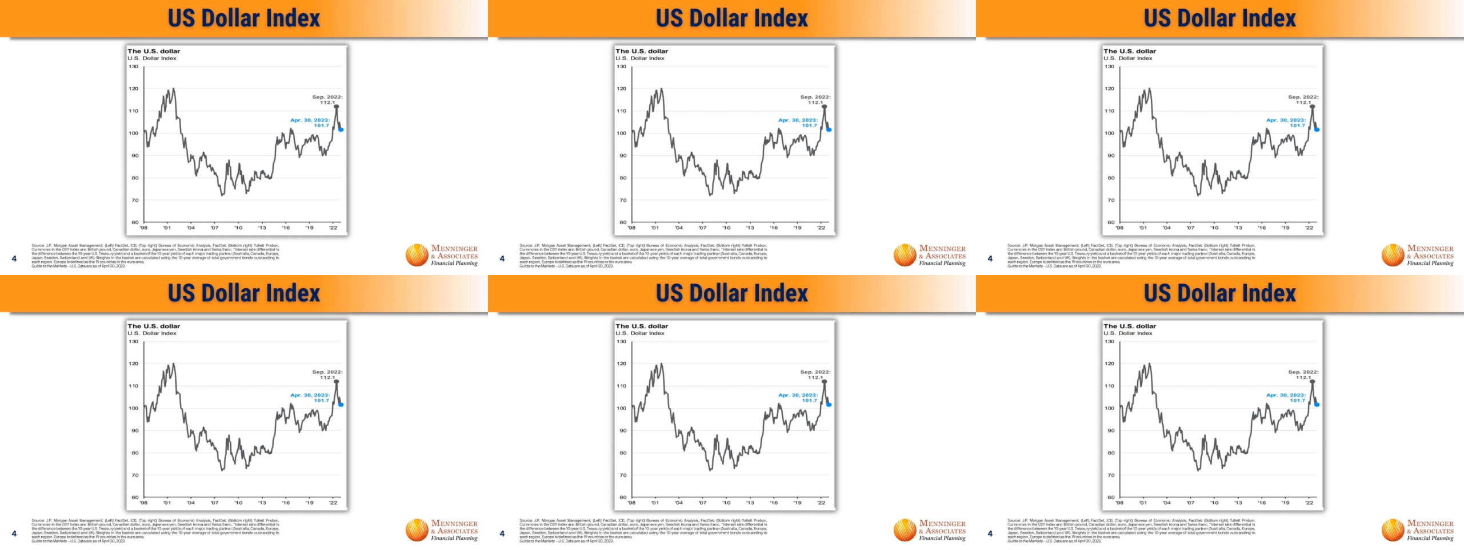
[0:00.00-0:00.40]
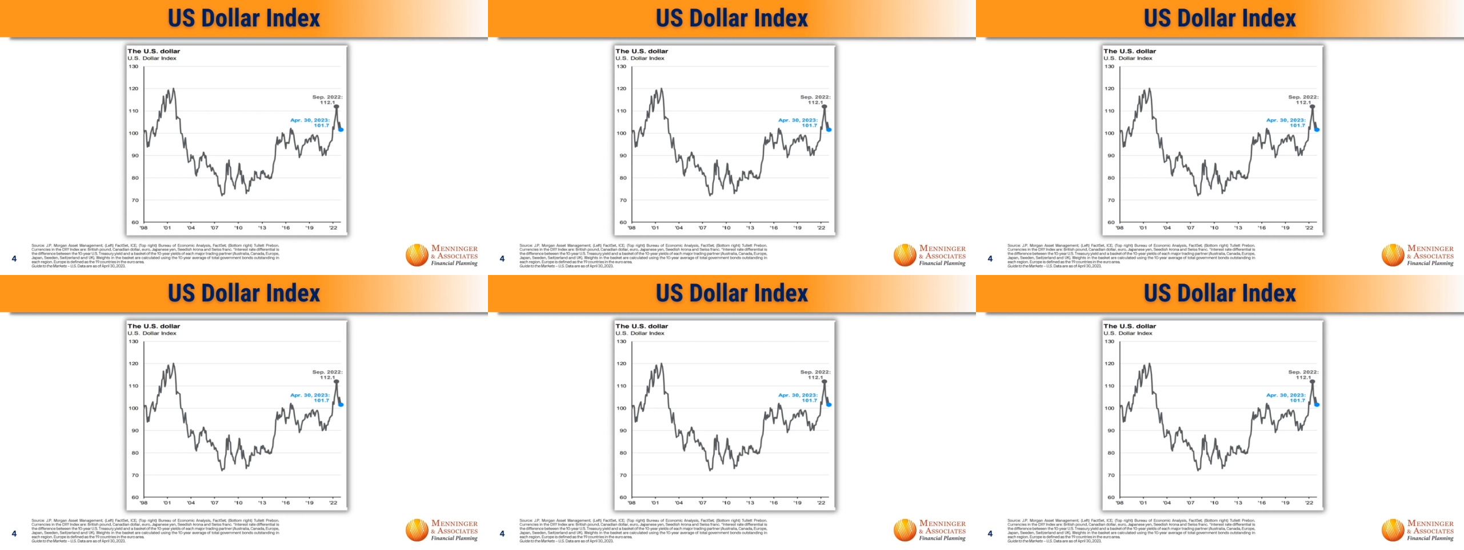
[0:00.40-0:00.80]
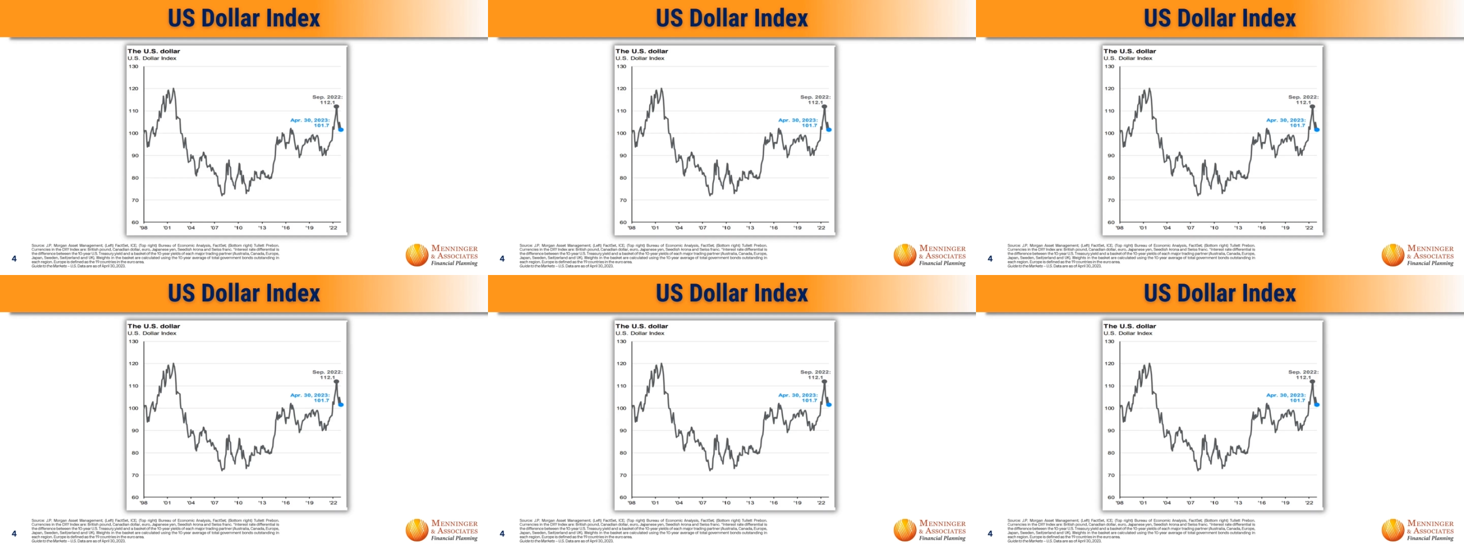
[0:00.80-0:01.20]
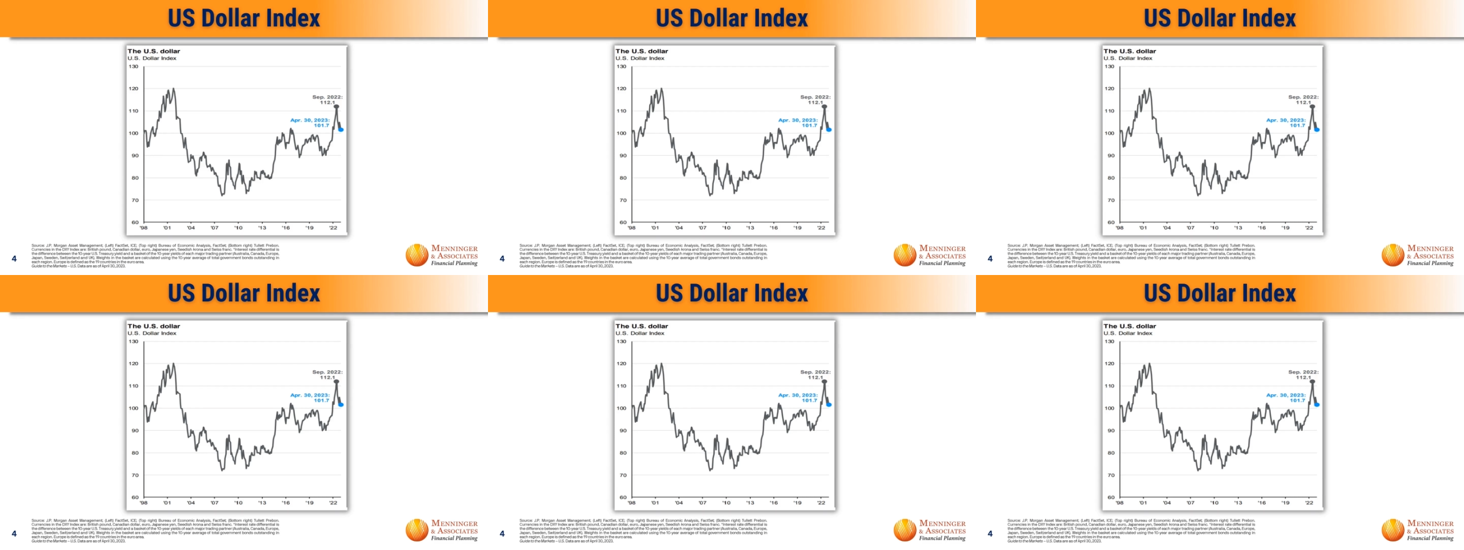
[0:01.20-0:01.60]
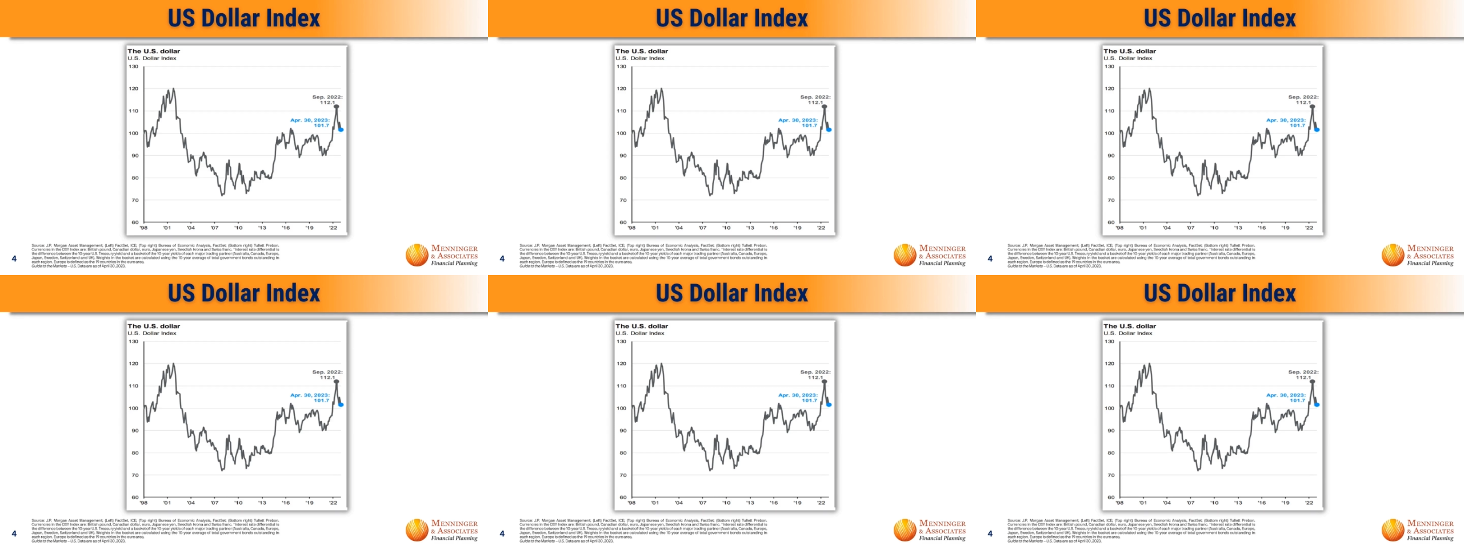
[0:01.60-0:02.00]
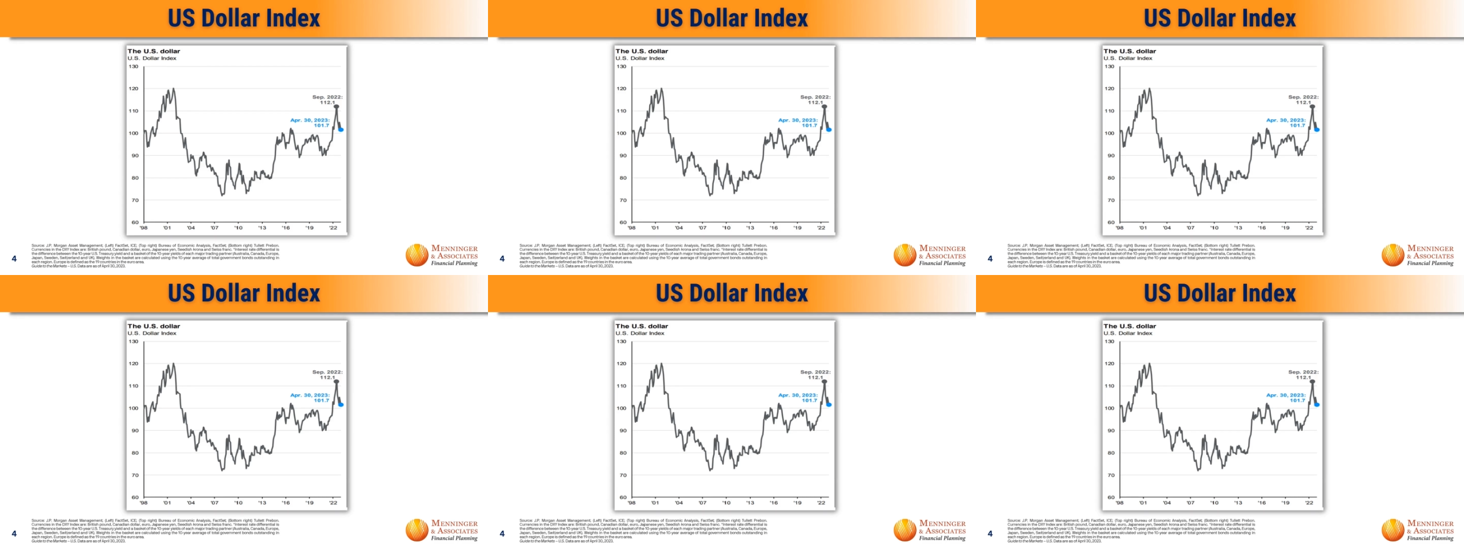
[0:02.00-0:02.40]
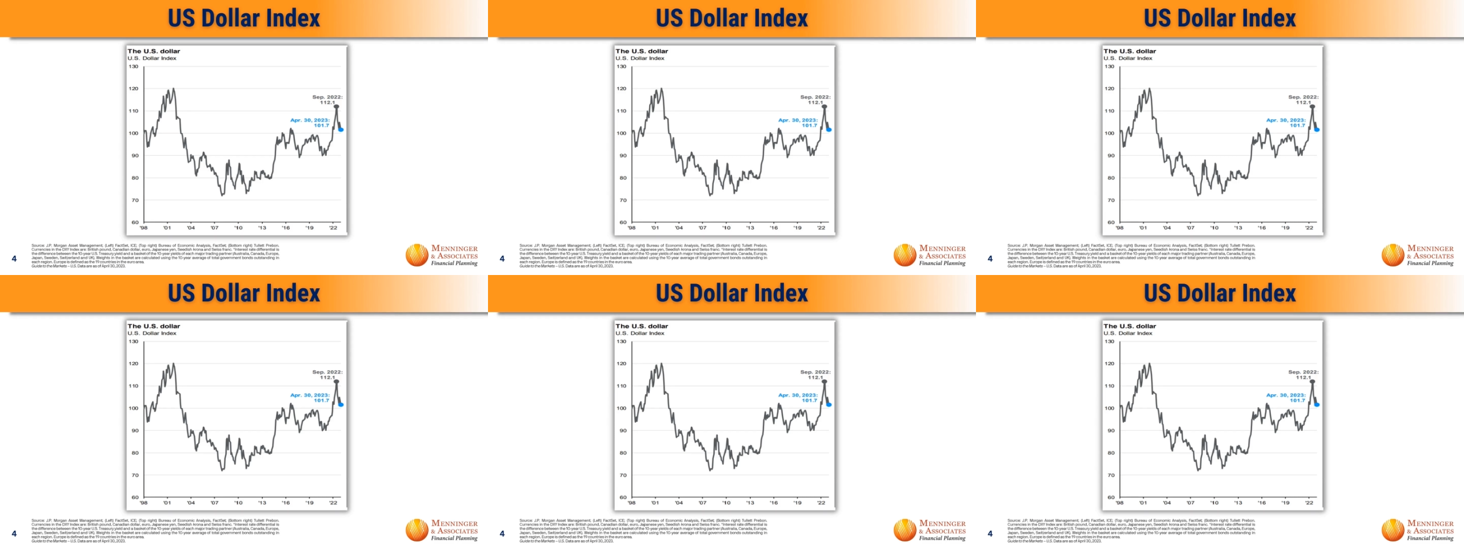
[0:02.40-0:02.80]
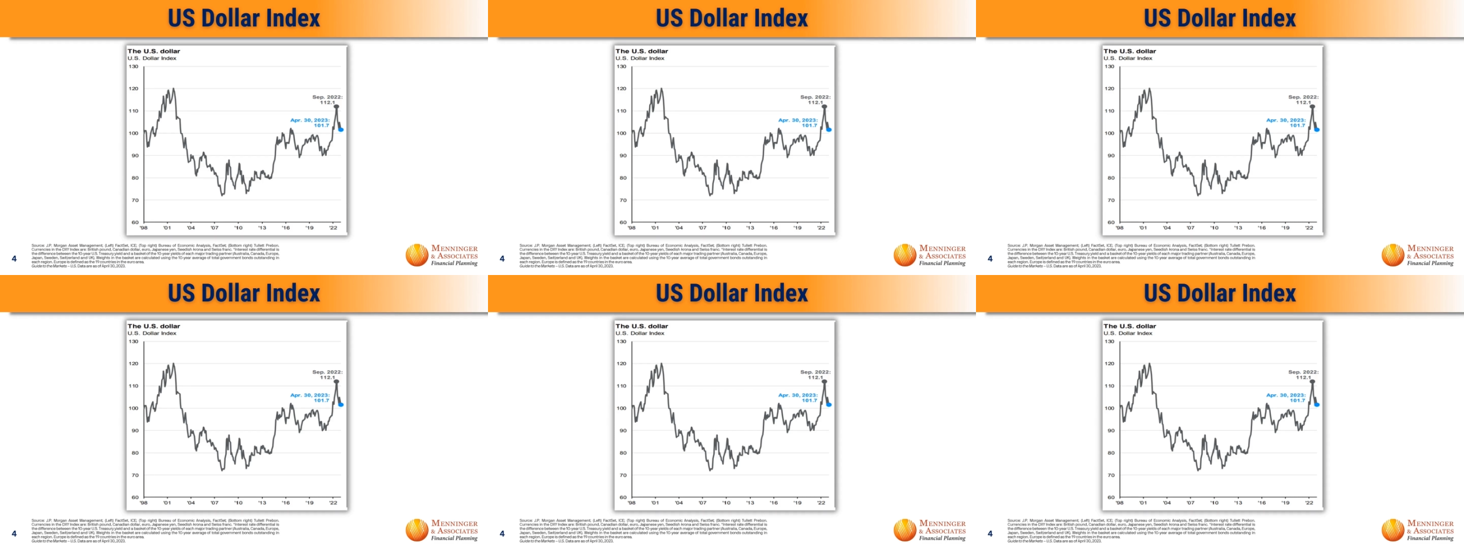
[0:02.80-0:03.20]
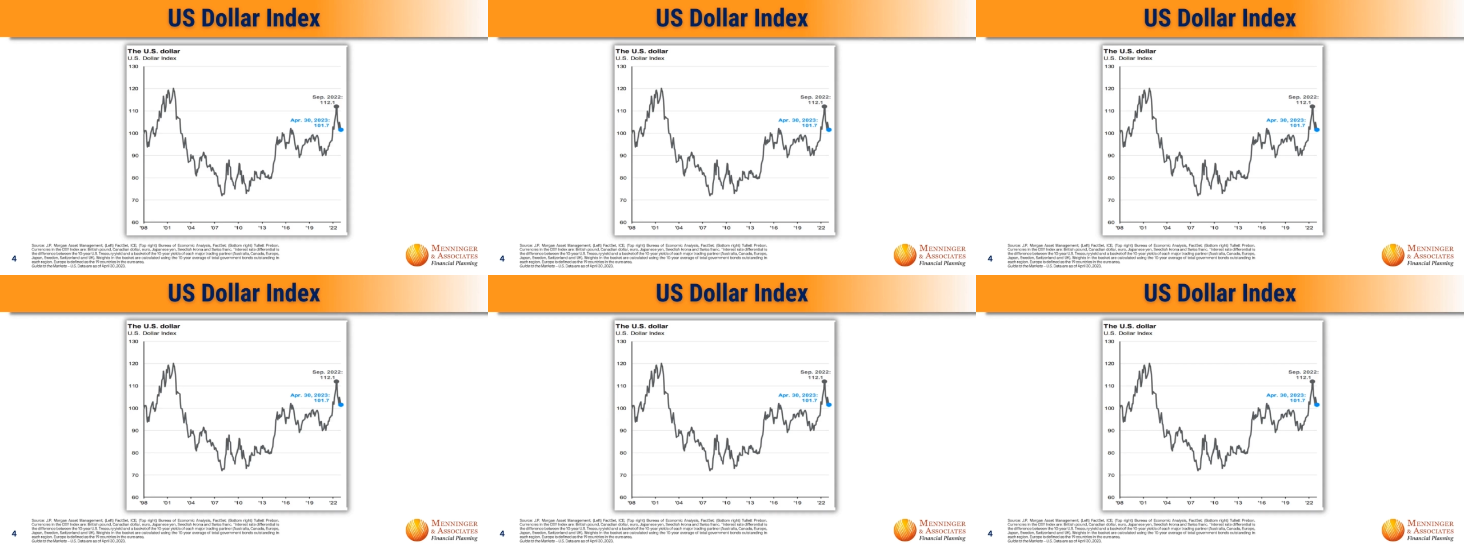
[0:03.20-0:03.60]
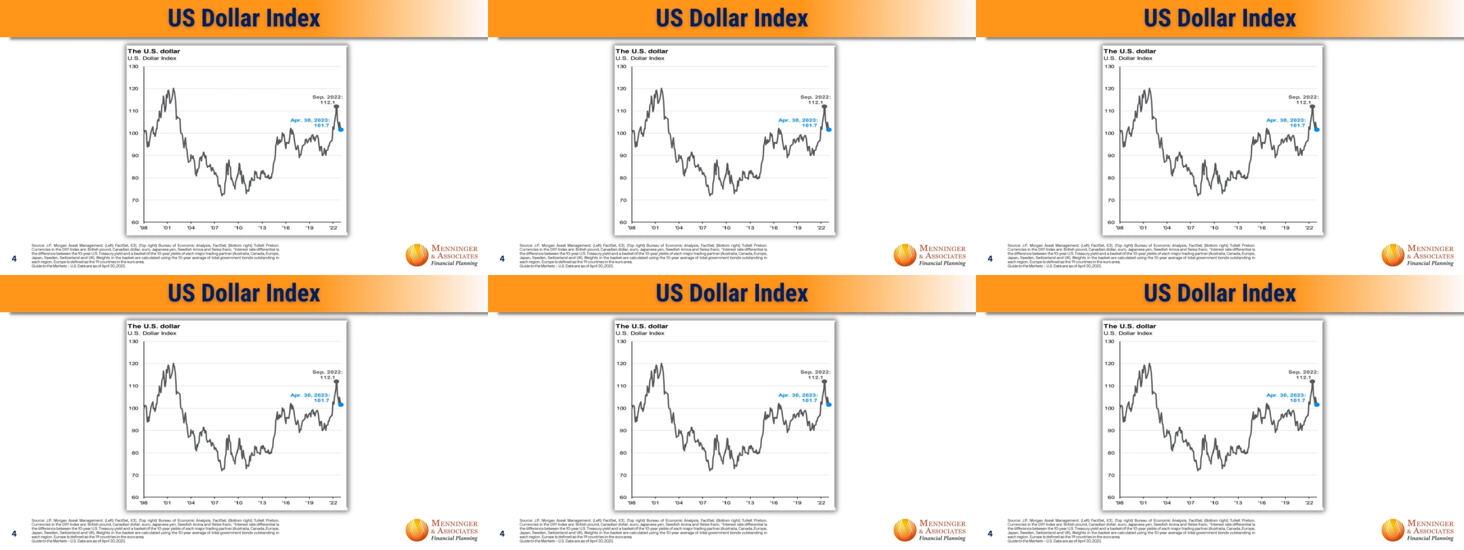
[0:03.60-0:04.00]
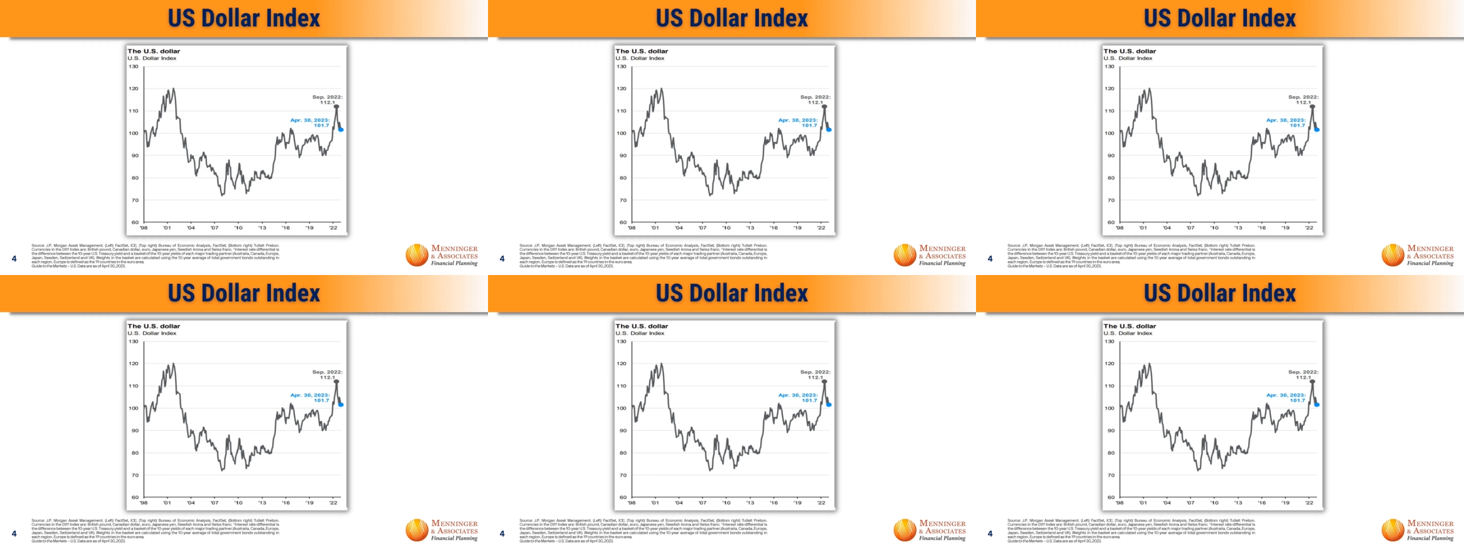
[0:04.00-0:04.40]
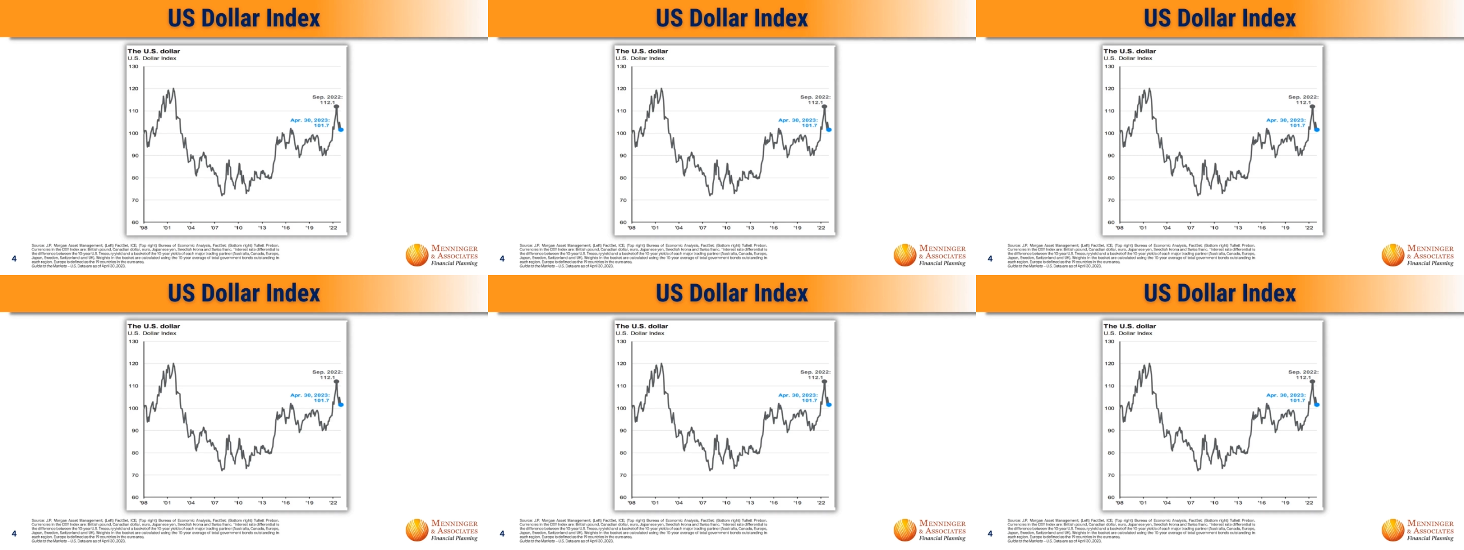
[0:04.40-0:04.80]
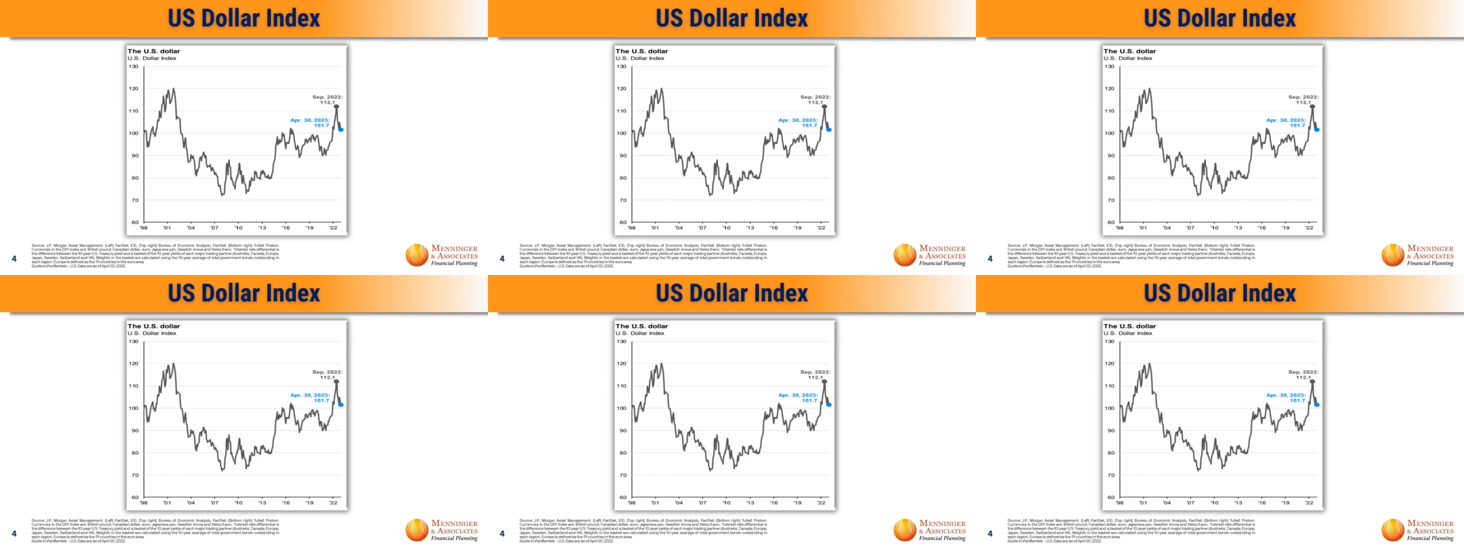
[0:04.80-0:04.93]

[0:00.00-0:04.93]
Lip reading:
[unreadable: no face in view]